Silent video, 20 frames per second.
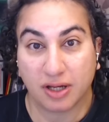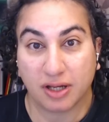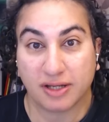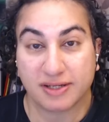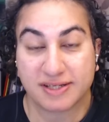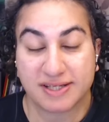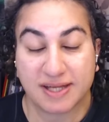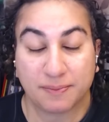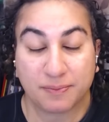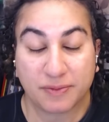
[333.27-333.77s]

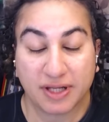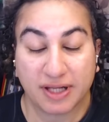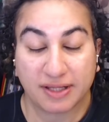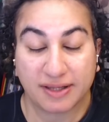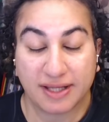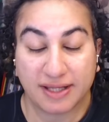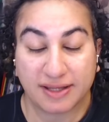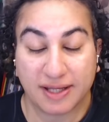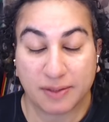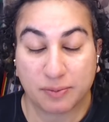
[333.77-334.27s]
something
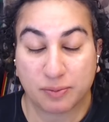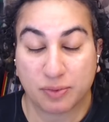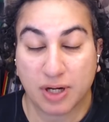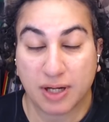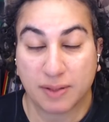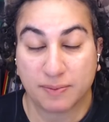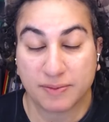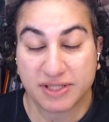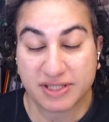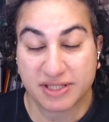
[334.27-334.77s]
that they
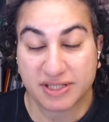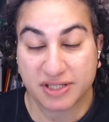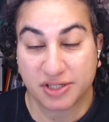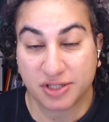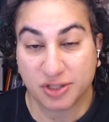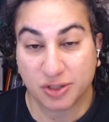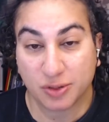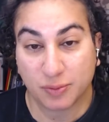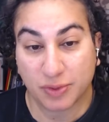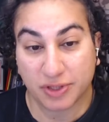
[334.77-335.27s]
promise to
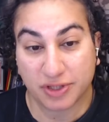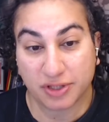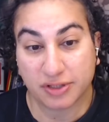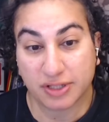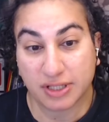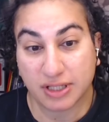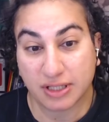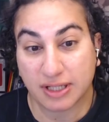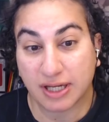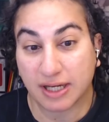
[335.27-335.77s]
do, but they're
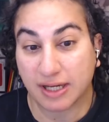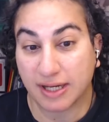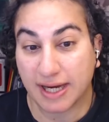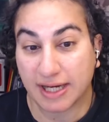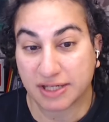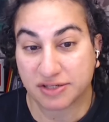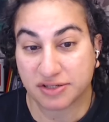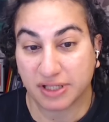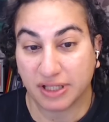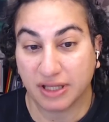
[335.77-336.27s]
not
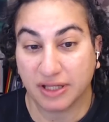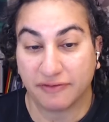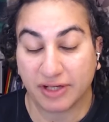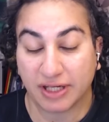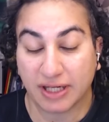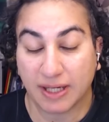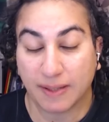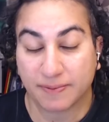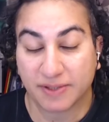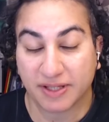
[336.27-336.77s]
actually
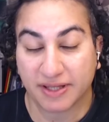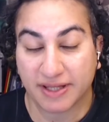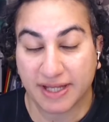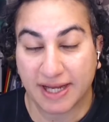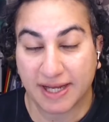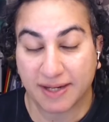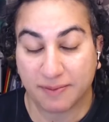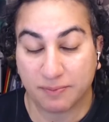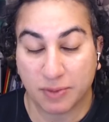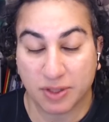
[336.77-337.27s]
living up to that.